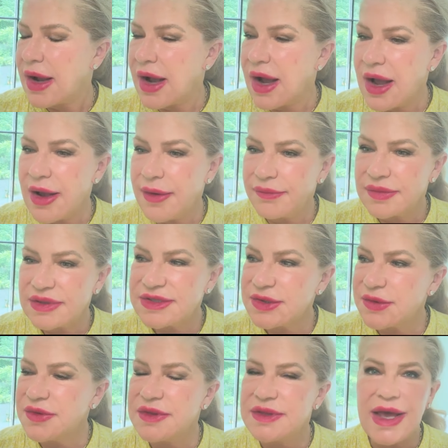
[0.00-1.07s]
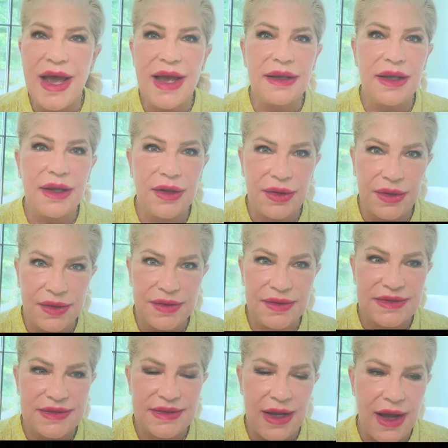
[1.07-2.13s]
Um, so that
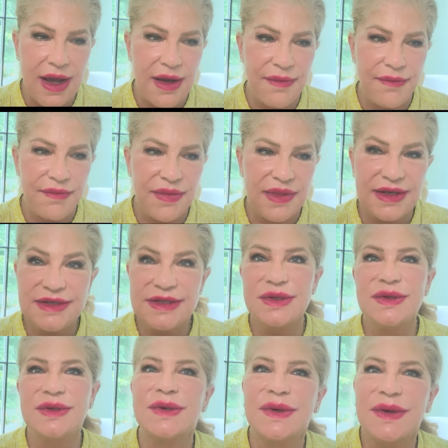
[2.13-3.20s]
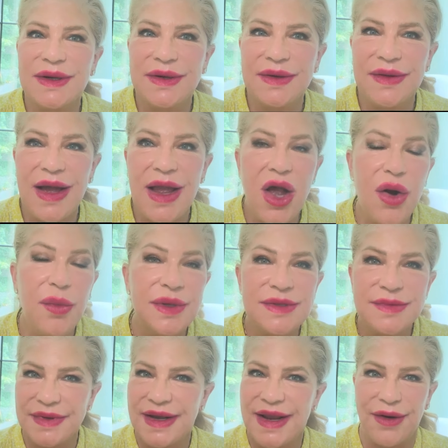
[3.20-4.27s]
concludes um, this tutorial. I hope it's
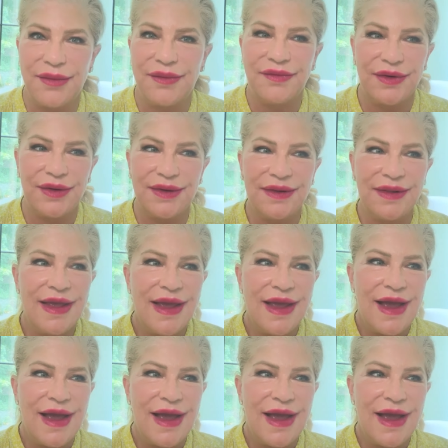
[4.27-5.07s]
been helpful.